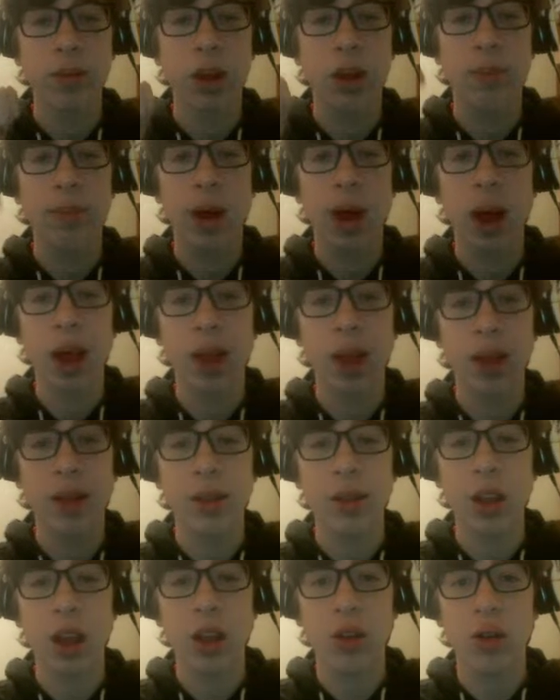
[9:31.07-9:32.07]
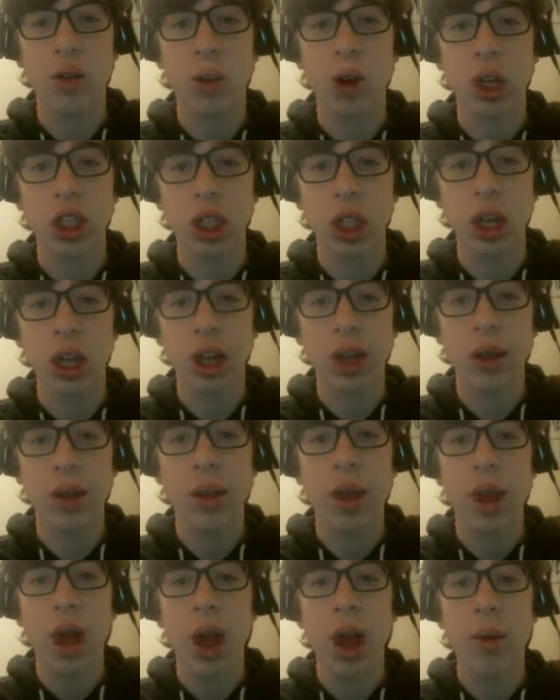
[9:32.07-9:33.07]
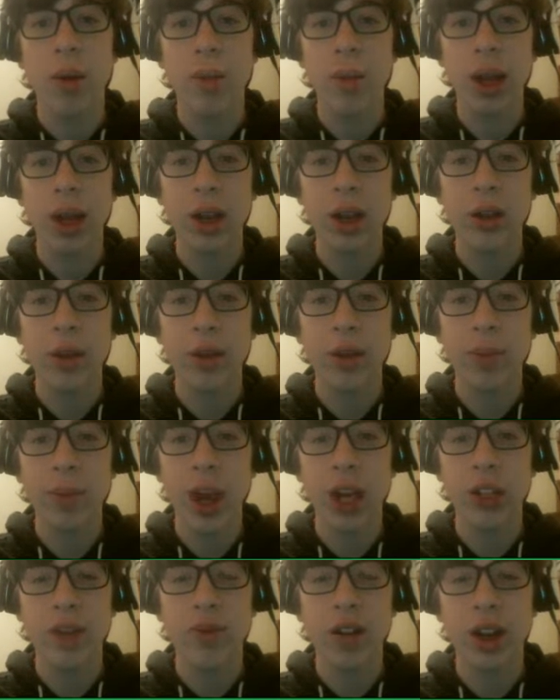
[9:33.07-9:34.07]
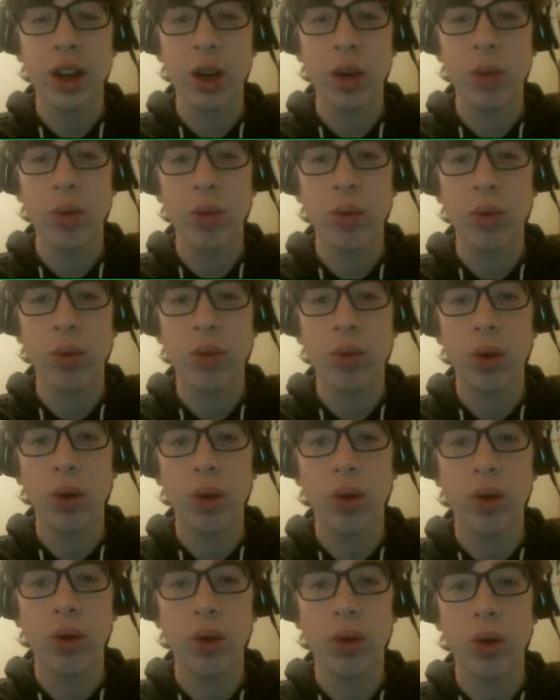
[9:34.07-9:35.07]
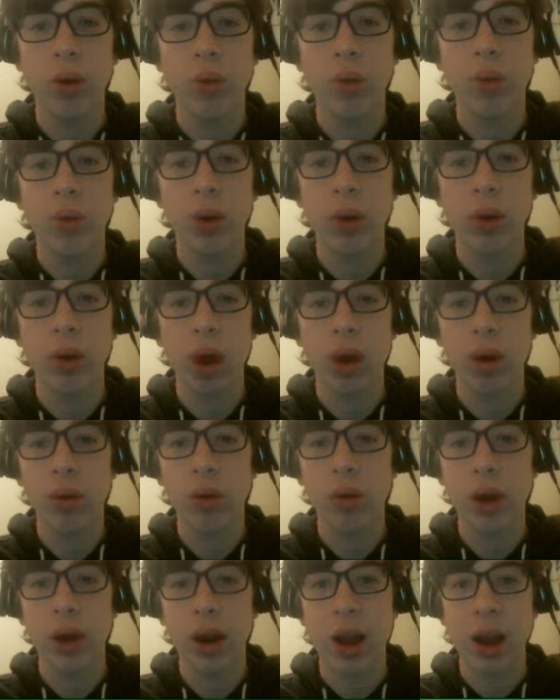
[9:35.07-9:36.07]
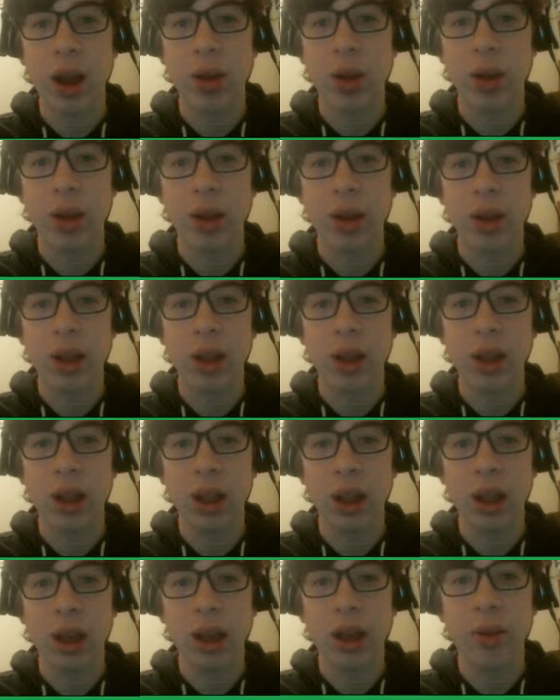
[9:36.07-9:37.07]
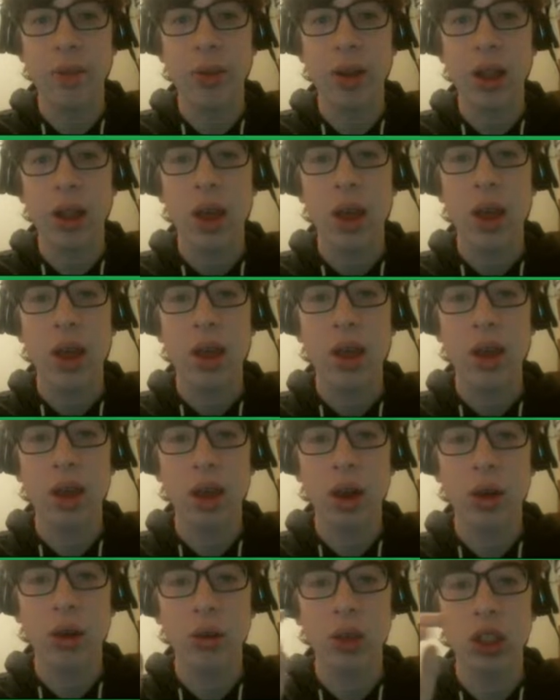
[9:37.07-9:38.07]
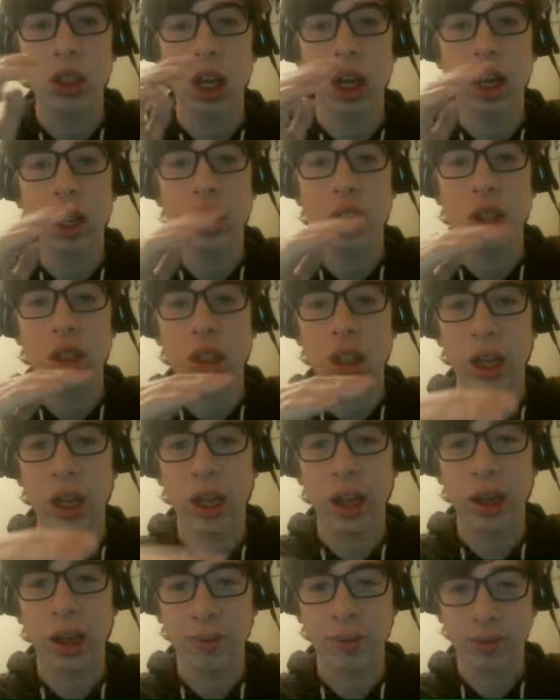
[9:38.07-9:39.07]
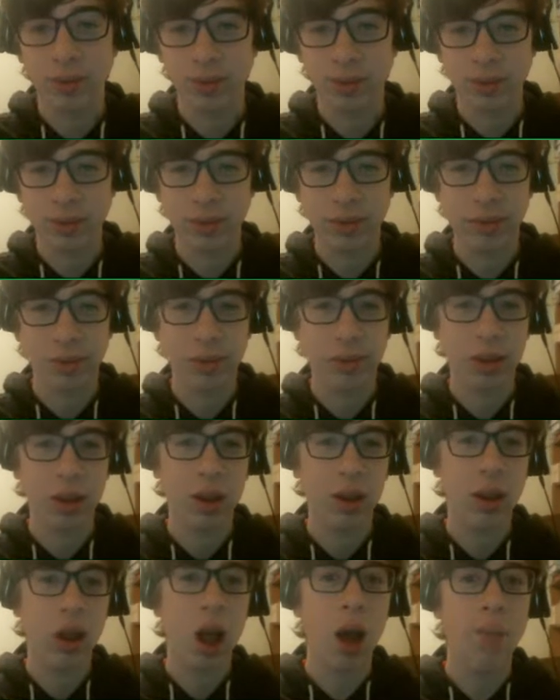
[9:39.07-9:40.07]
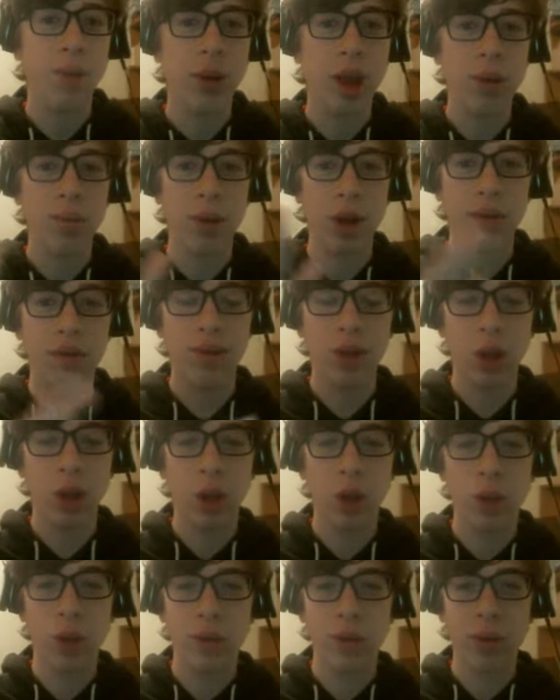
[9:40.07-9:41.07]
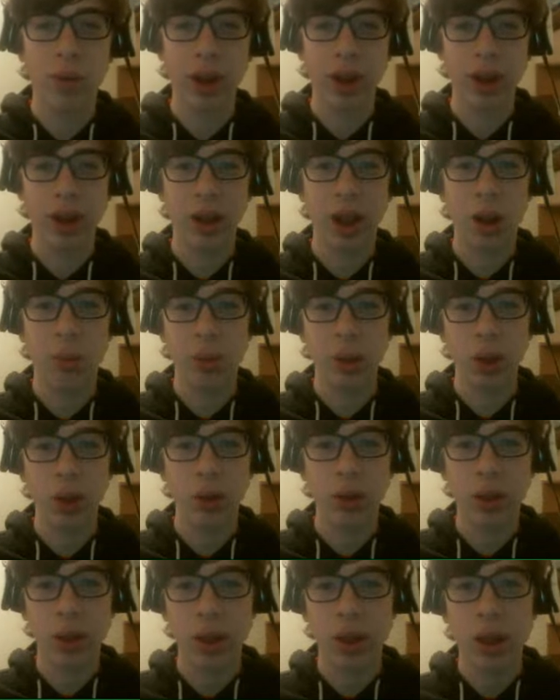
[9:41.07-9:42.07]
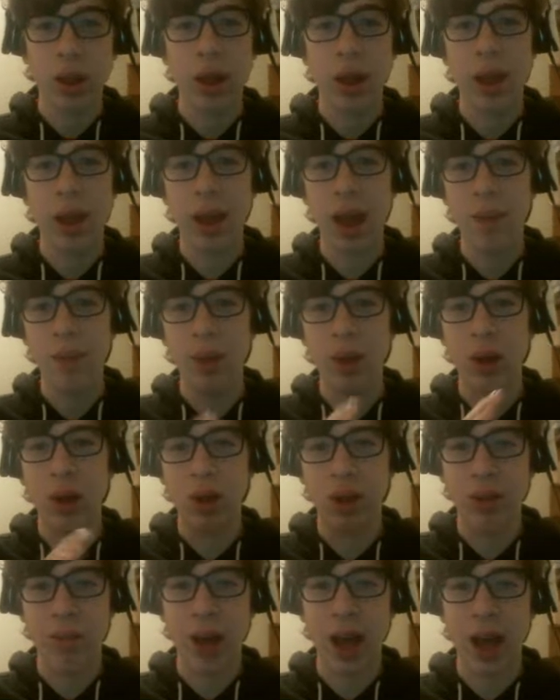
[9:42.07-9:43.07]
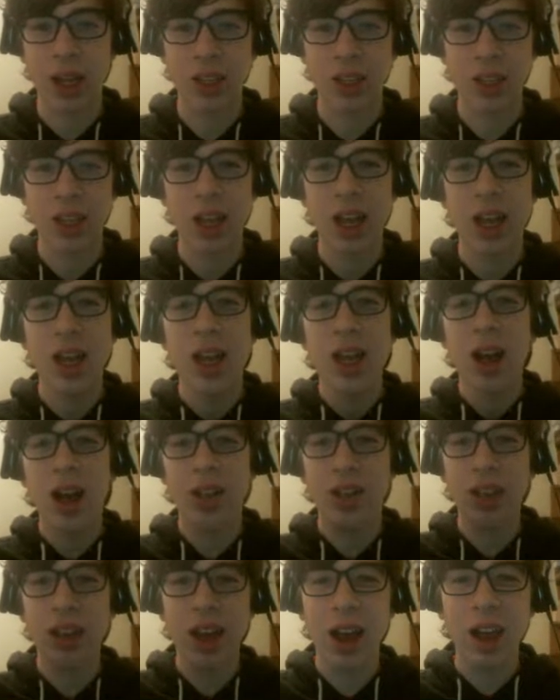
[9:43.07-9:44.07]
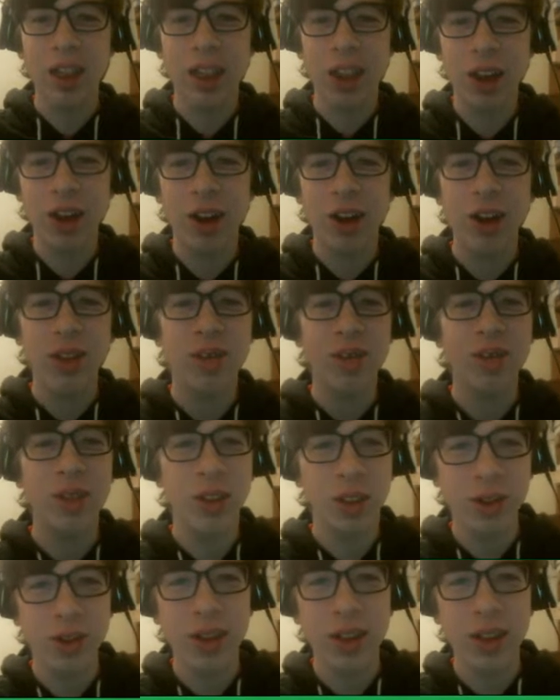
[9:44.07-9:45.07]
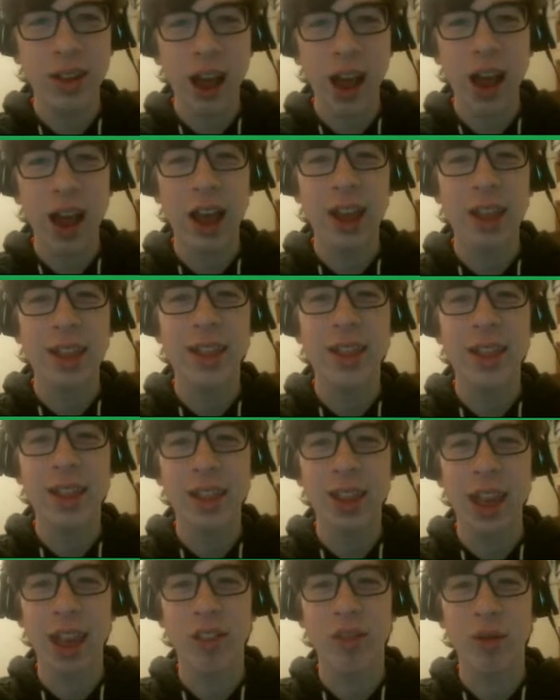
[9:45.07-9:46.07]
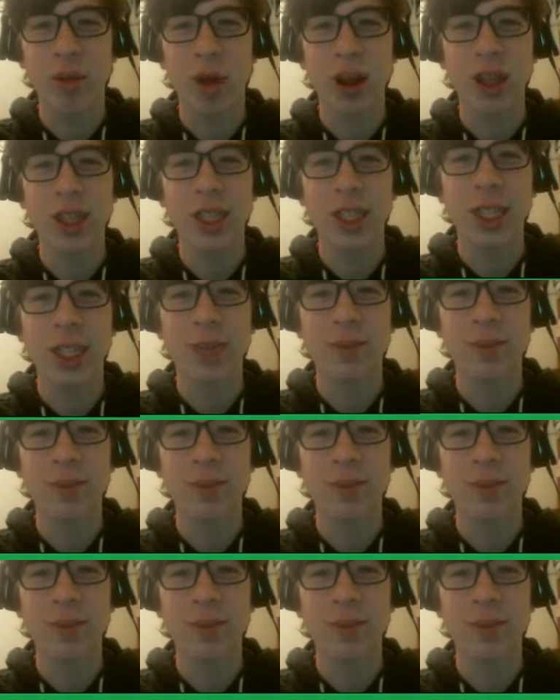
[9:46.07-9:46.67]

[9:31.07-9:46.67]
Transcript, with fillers: Bye. Thanks for watching. I'm gonna make another Smash video real soon. Not right now because I need to like you know, change like update my flow of my uploads. It can't be all Smash. I'll see you guys later. Deuces, guys. Thanks for watching.